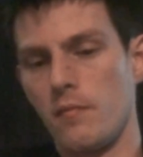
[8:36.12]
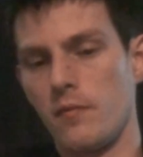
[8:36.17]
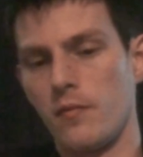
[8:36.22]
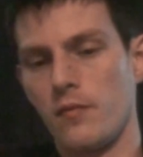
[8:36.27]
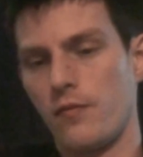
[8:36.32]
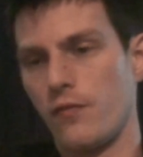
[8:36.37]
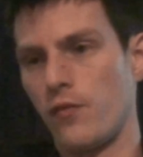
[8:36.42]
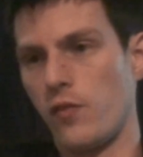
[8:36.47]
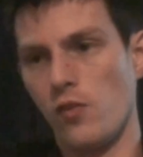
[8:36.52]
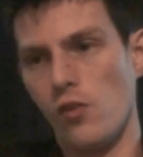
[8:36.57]

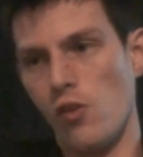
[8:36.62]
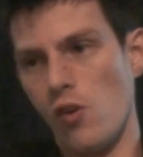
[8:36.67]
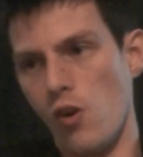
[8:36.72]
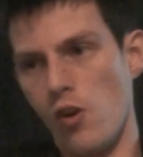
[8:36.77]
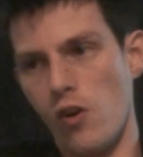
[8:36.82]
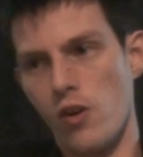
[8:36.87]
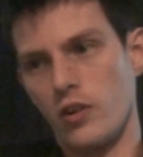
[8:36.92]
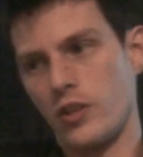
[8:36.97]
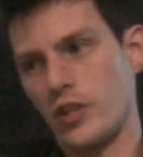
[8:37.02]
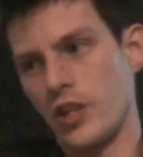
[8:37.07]

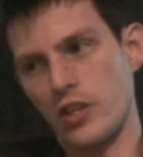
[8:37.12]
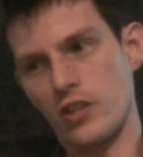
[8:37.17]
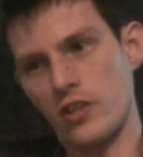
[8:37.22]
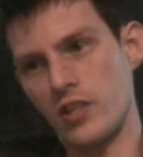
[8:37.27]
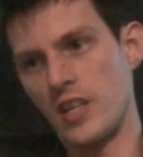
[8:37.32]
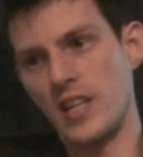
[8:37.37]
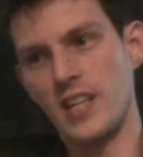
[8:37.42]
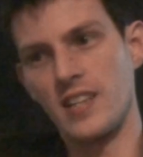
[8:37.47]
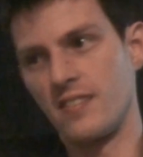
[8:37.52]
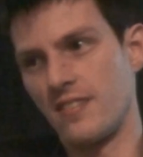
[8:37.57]
for just
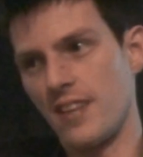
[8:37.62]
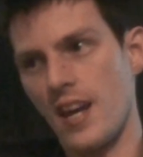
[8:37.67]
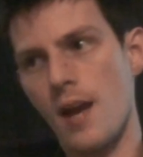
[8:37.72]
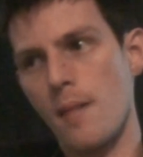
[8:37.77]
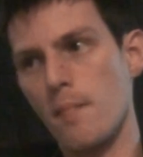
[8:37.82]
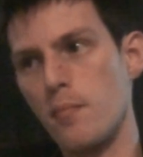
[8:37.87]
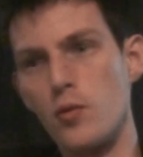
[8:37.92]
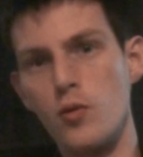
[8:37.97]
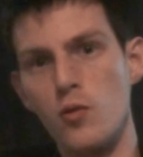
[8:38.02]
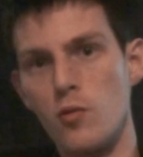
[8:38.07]
an
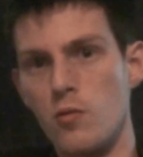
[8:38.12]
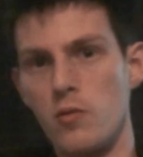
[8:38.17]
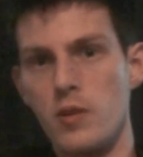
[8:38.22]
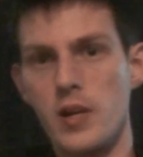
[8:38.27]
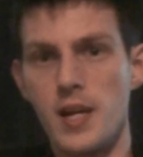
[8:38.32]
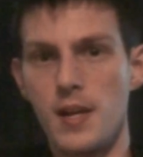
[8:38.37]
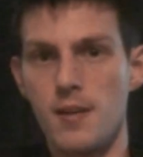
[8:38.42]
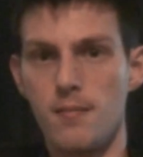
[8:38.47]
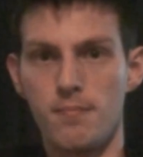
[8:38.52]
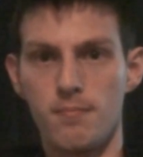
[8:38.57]
example,
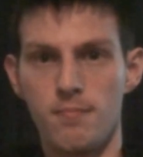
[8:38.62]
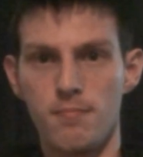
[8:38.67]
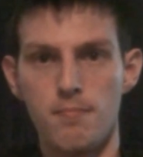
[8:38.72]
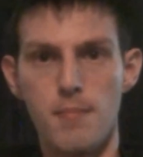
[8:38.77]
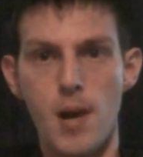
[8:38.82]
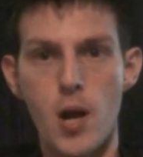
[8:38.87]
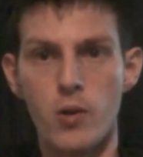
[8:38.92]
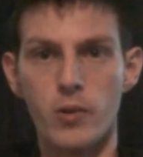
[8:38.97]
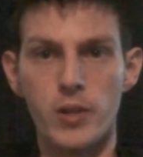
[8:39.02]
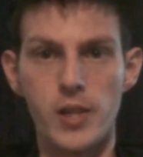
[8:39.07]
in
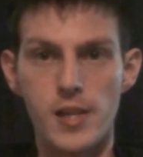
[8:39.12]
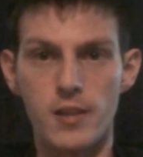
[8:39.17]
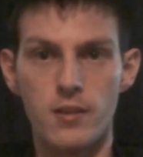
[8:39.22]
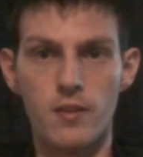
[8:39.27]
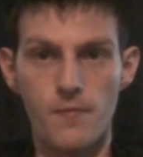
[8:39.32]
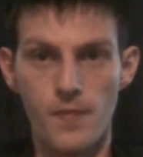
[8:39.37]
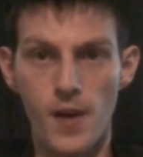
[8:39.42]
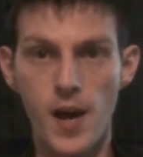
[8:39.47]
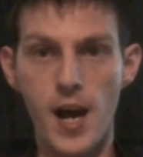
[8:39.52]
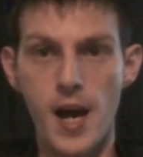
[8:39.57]
Metal Gear
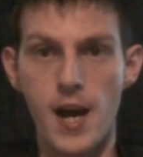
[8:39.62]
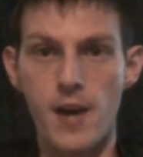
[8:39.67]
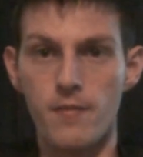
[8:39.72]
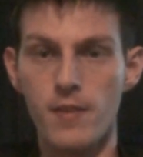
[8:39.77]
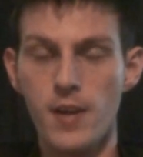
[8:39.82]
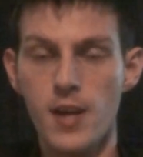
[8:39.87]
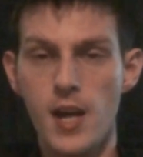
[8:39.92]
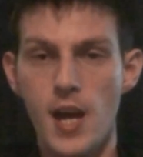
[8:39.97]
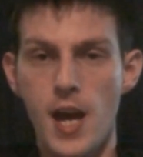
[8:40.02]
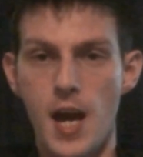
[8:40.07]
Survive,
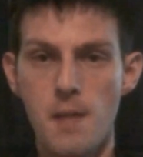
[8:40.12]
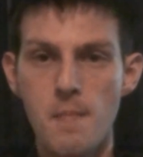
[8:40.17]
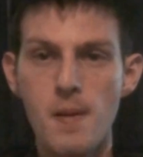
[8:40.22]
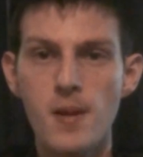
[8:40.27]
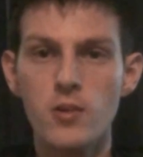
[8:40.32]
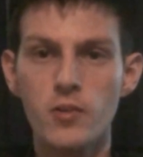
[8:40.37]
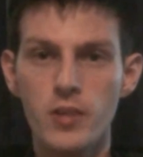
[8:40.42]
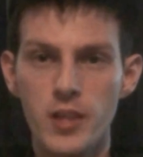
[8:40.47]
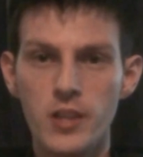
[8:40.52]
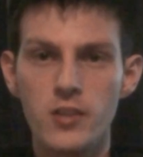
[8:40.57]
a
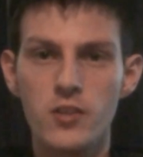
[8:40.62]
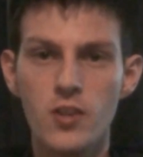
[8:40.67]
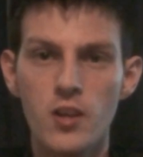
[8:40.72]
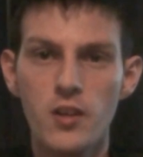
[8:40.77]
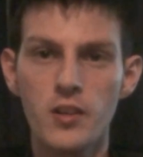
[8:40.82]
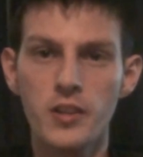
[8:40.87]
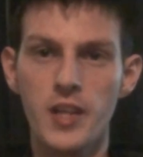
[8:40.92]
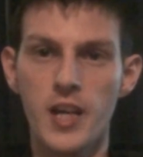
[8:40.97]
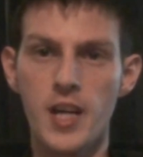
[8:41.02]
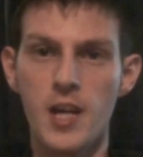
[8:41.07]
Metal Gear
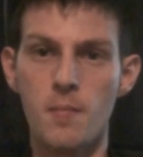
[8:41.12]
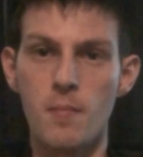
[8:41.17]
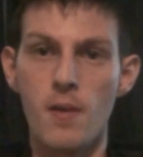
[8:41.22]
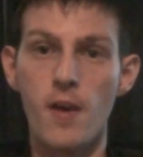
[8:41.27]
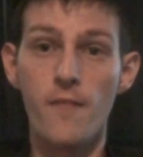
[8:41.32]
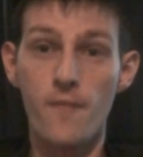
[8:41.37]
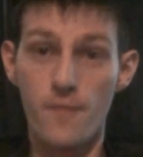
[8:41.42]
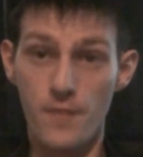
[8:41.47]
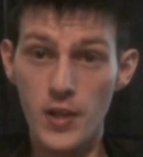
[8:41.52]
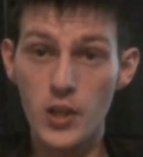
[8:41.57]
Solid game
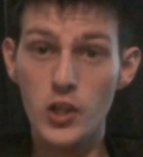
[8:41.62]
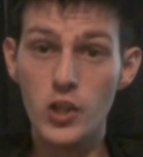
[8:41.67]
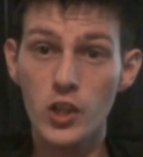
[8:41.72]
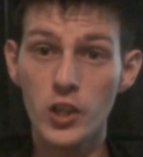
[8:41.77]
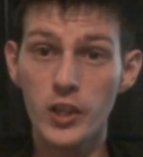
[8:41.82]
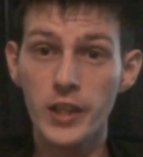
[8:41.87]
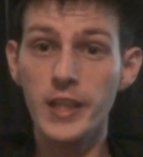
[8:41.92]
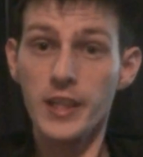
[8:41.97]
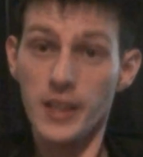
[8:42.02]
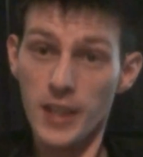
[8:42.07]

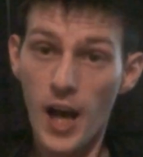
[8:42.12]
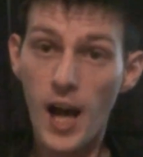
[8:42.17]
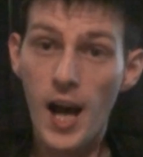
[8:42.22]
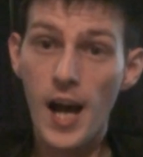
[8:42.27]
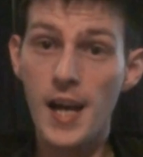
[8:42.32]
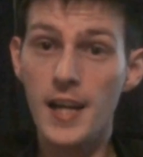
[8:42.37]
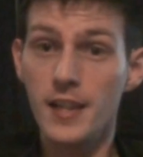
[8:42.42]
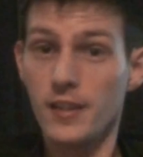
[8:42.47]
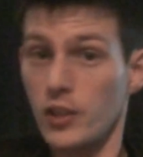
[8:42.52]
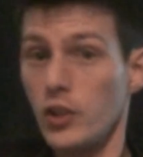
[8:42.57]
officially
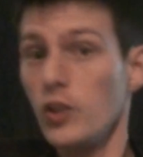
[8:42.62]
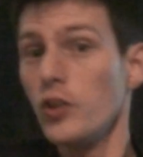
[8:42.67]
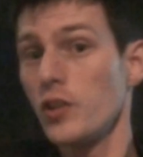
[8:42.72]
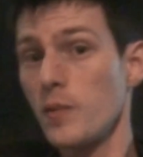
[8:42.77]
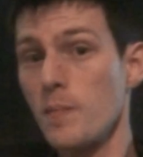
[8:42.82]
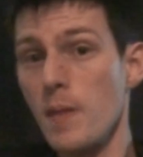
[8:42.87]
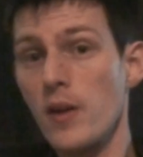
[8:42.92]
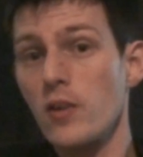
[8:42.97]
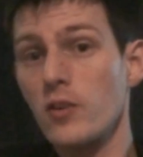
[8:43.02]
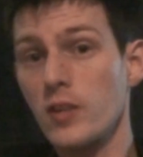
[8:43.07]
tied to the
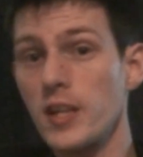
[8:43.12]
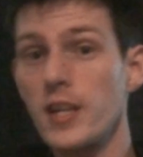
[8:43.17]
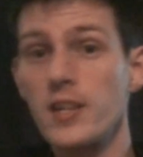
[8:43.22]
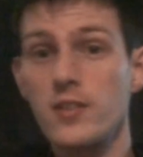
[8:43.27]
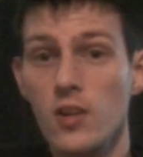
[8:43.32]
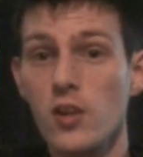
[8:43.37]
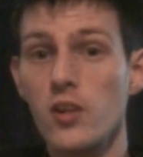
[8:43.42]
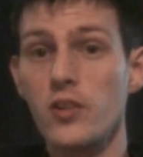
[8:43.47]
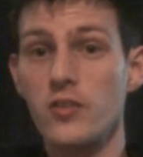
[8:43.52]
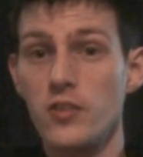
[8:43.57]
Metal Gear
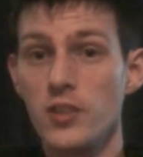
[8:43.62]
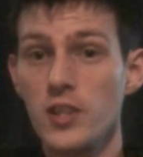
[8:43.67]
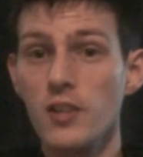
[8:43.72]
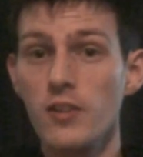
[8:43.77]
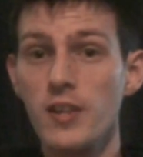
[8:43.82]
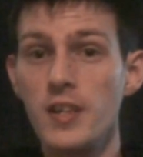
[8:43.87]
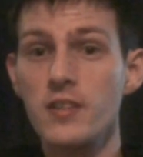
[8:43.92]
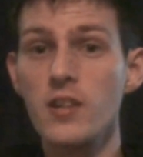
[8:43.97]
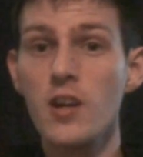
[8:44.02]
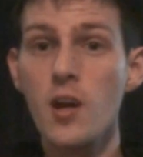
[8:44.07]
Solid
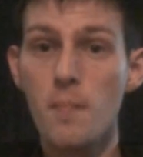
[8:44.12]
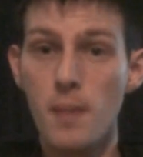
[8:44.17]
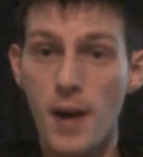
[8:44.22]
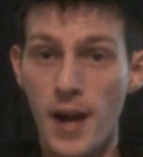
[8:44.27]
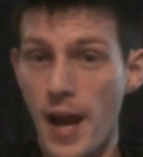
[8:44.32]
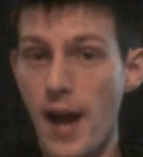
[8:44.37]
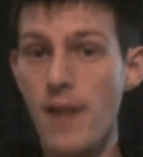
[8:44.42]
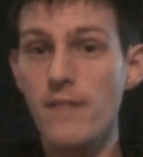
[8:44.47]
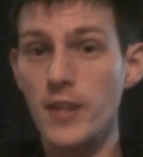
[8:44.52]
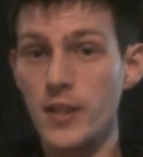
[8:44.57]
series by
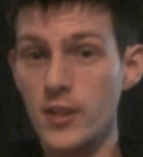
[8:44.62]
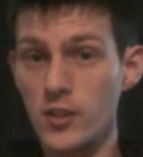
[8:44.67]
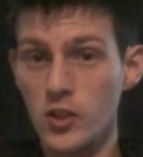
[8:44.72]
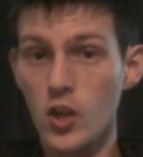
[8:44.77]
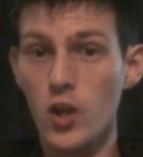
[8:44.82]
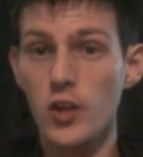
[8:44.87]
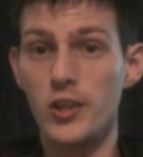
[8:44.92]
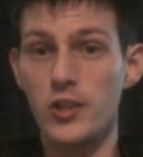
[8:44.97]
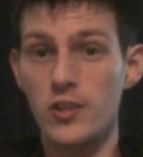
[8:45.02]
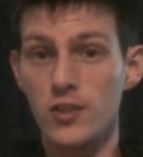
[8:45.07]
having
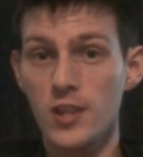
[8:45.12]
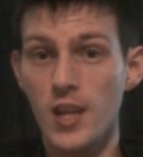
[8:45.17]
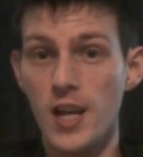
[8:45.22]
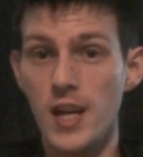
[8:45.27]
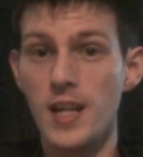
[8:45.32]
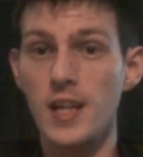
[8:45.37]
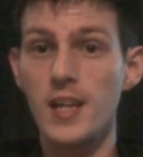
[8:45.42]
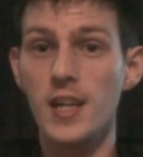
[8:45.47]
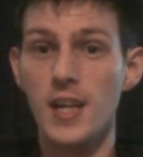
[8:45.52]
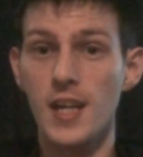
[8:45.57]
Solid
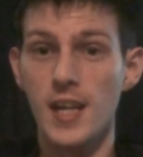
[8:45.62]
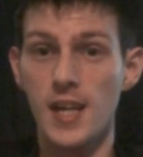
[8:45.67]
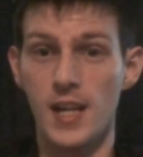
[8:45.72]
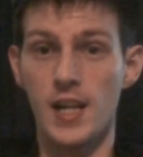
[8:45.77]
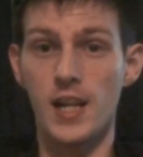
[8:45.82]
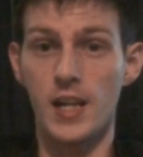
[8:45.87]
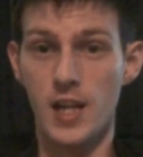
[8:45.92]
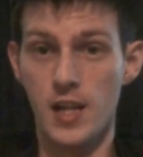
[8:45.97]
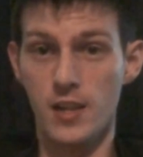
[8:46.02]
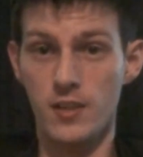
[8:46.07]
Snake in a
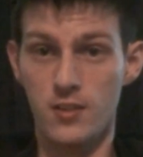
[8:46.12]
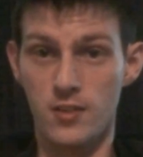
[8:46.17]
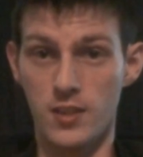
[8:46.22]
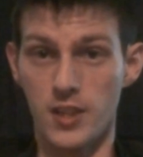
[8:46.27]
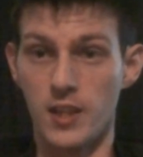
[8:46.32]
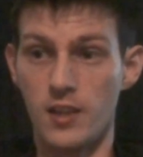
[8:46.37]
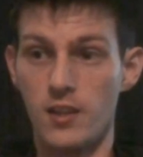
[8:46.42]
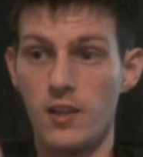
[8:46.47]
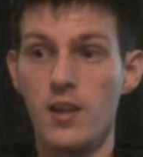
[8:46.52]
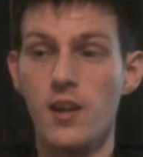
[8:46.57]

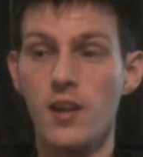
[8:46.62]
cutscene.